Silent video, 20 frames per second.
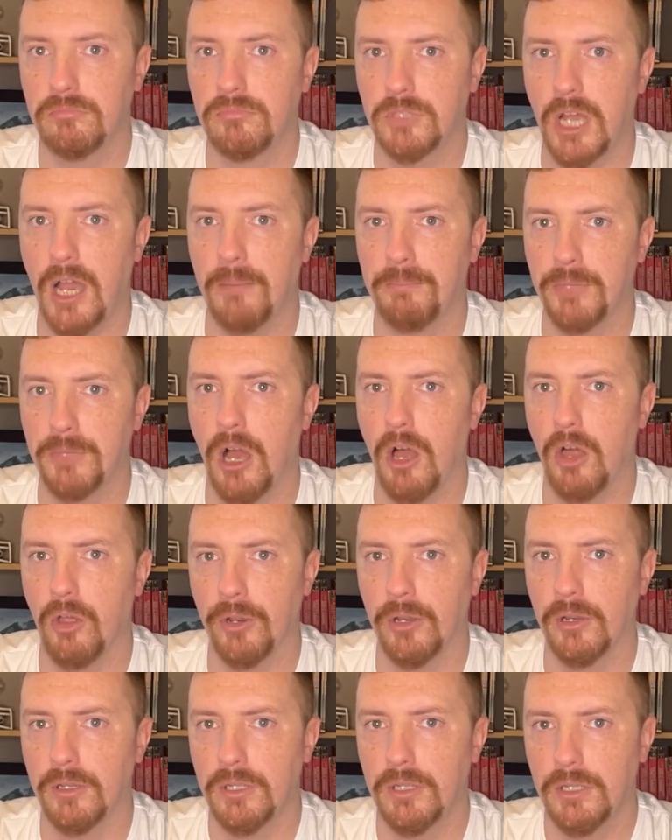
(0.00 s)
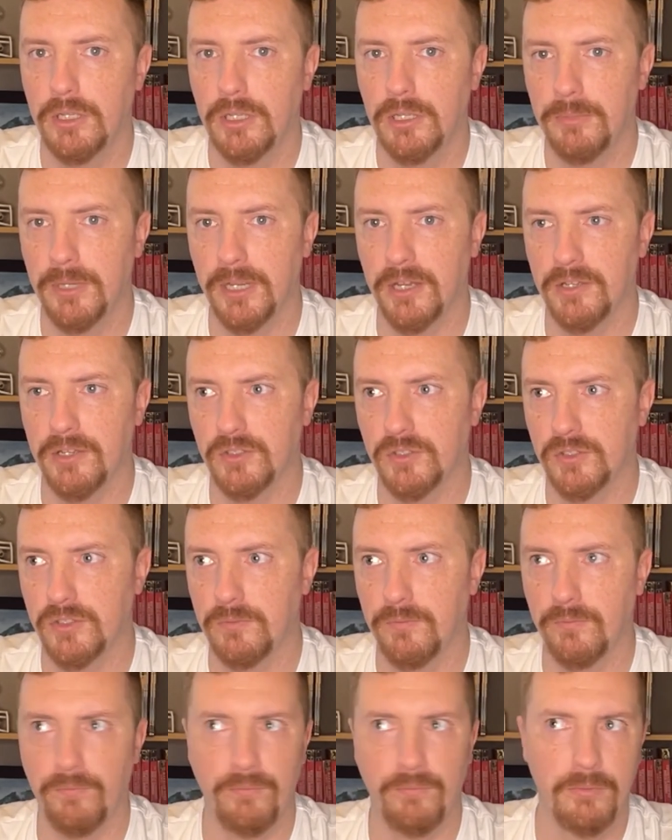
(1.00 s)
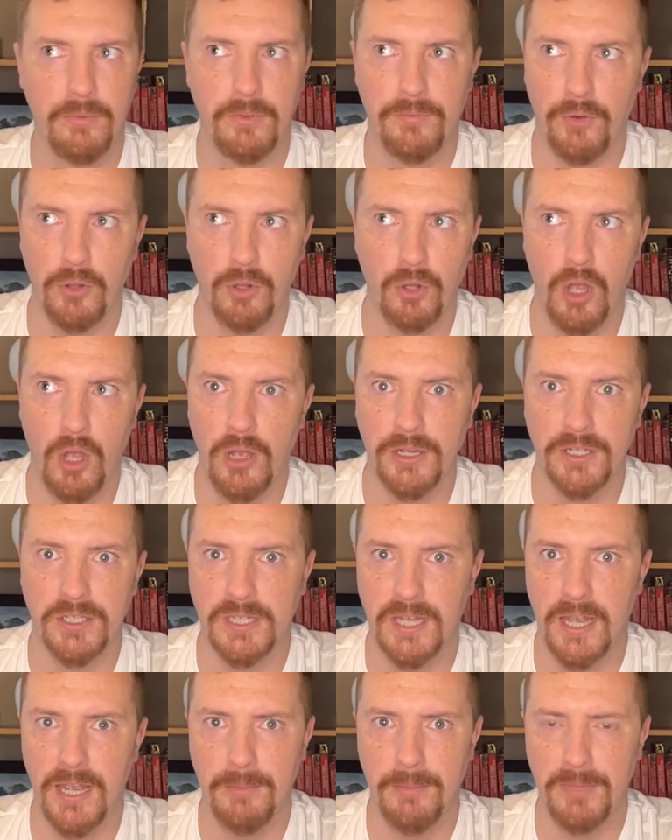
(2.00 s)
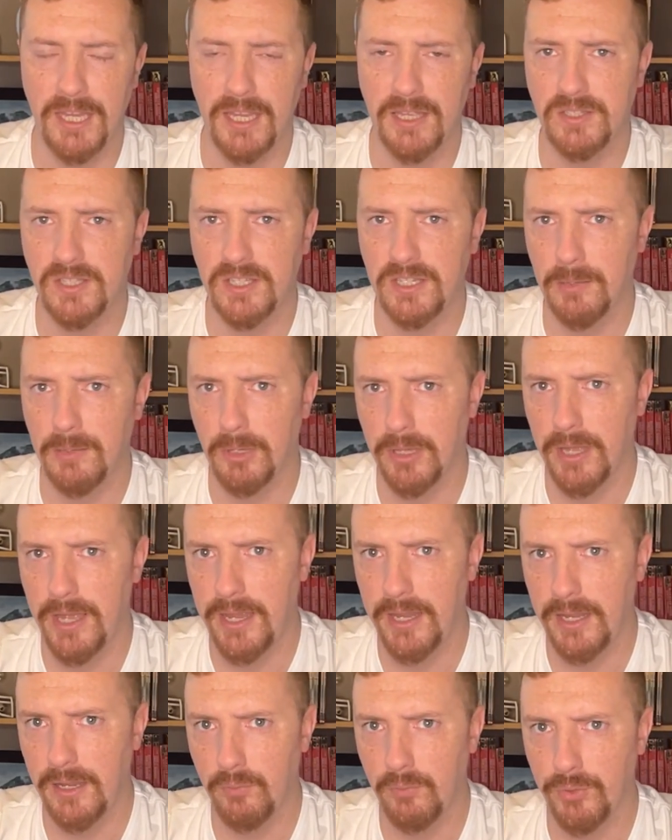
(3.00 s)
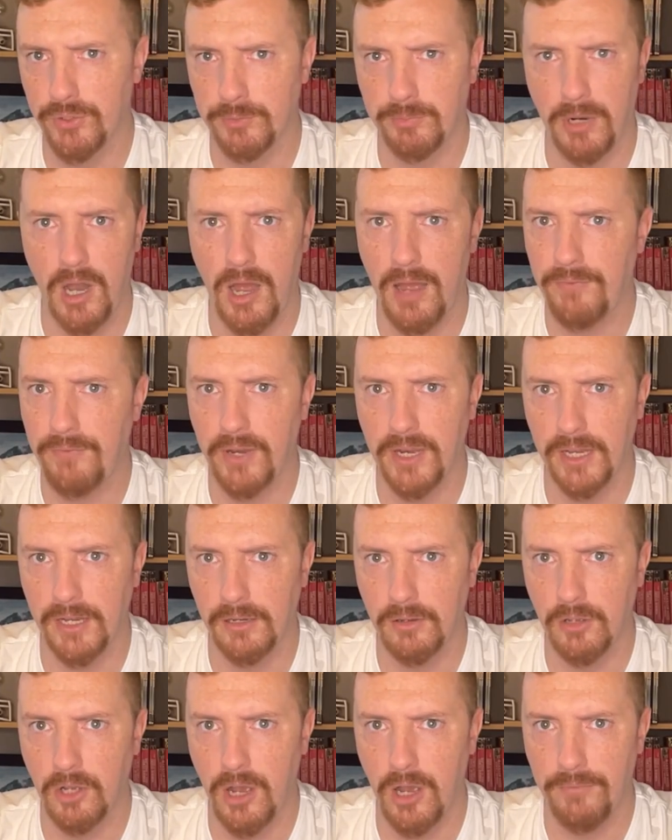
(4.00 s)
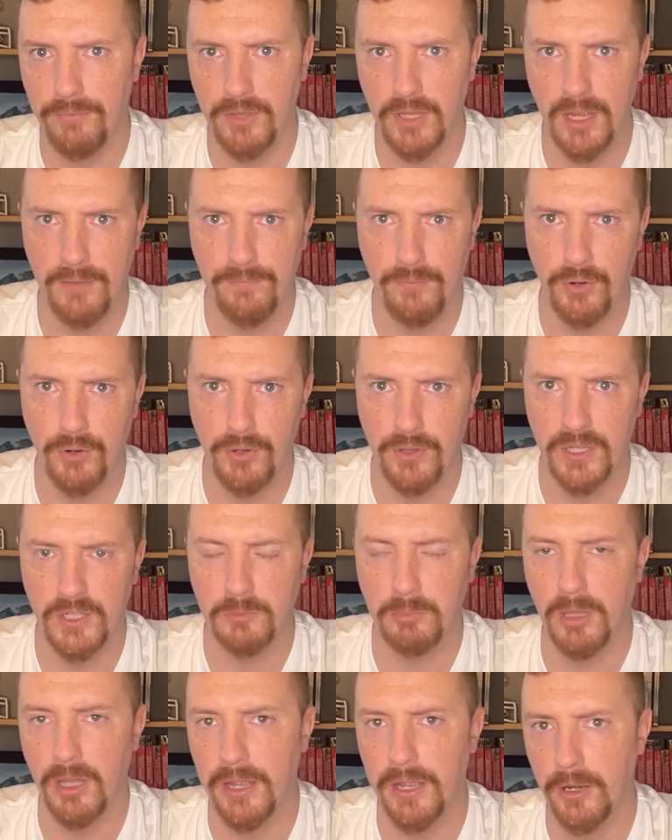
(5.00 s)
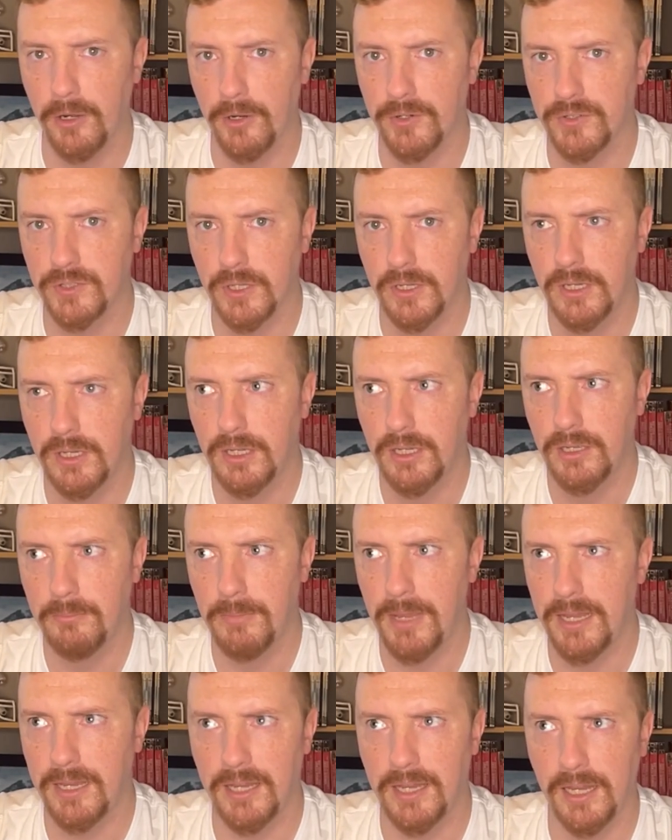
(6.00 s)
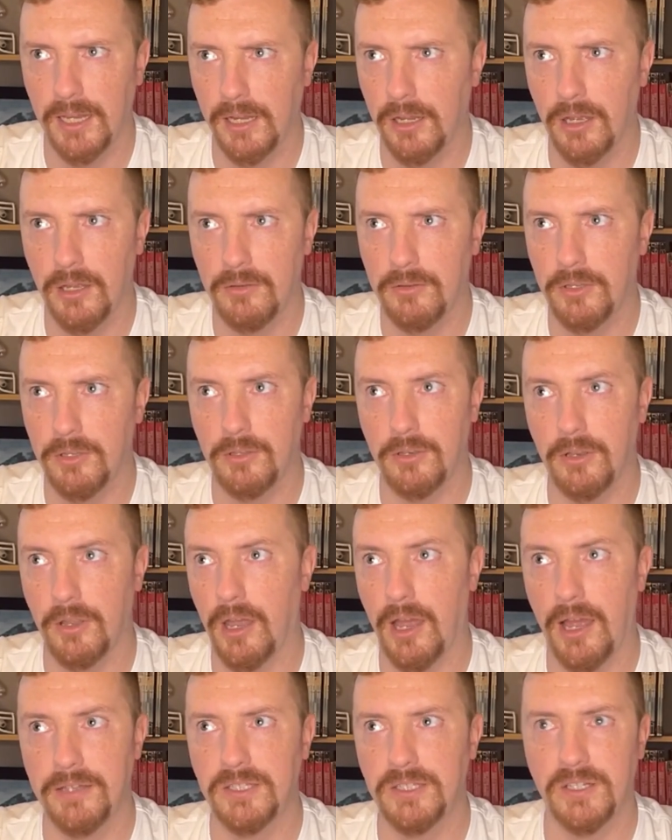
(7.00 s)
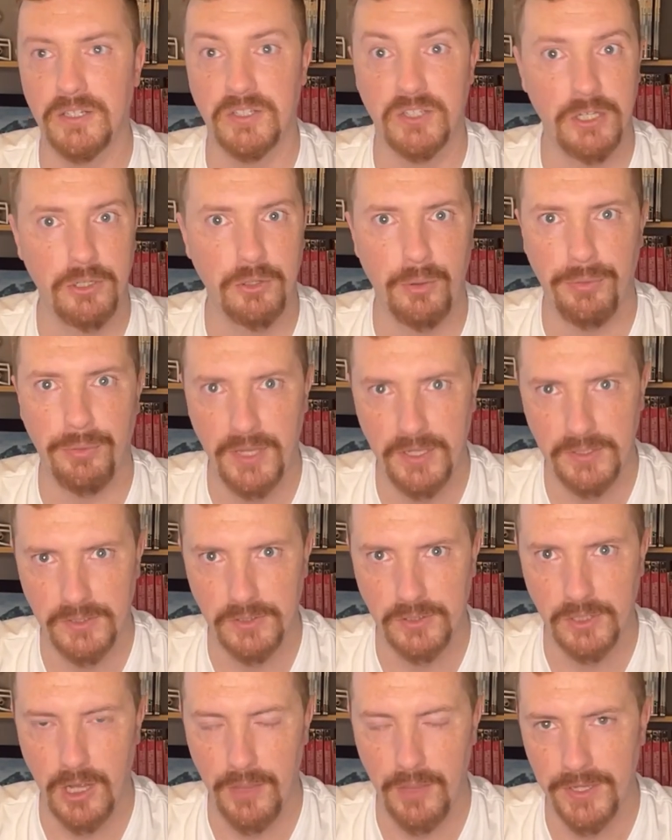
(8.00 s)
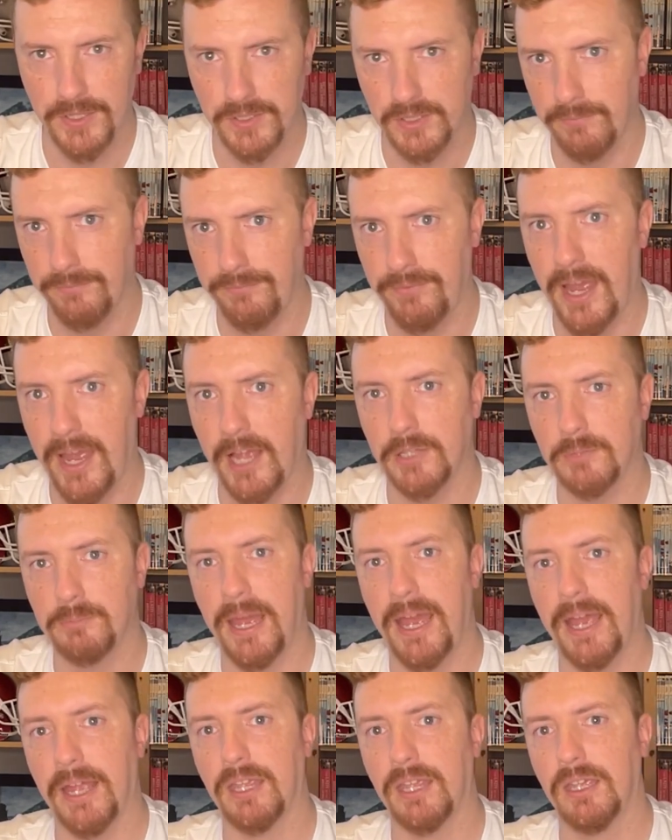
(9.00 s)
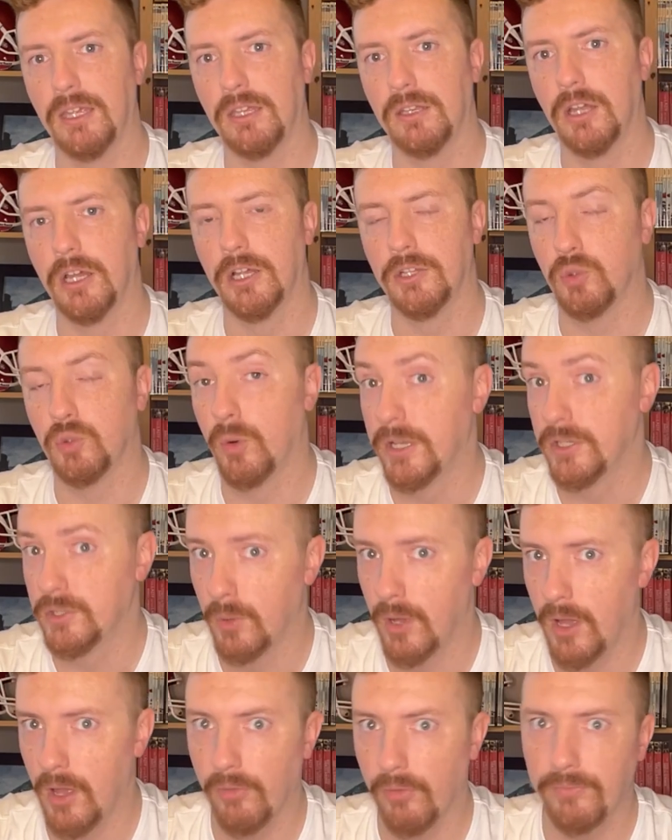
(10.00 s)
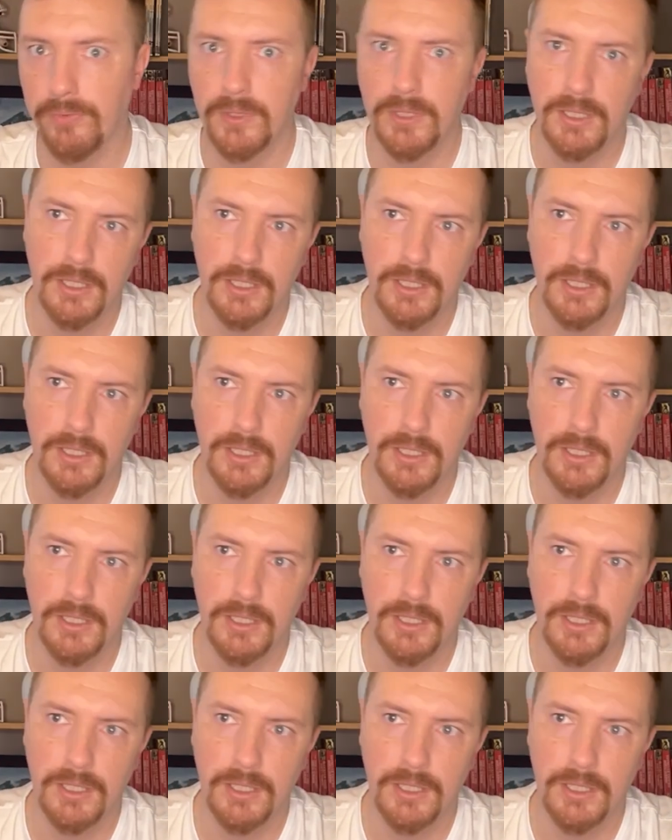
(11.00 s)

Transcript: top dollar because for the longest time, the NCAA was profiting off the effort of these players. I did a senior thesis on this, in fact, back in 2012.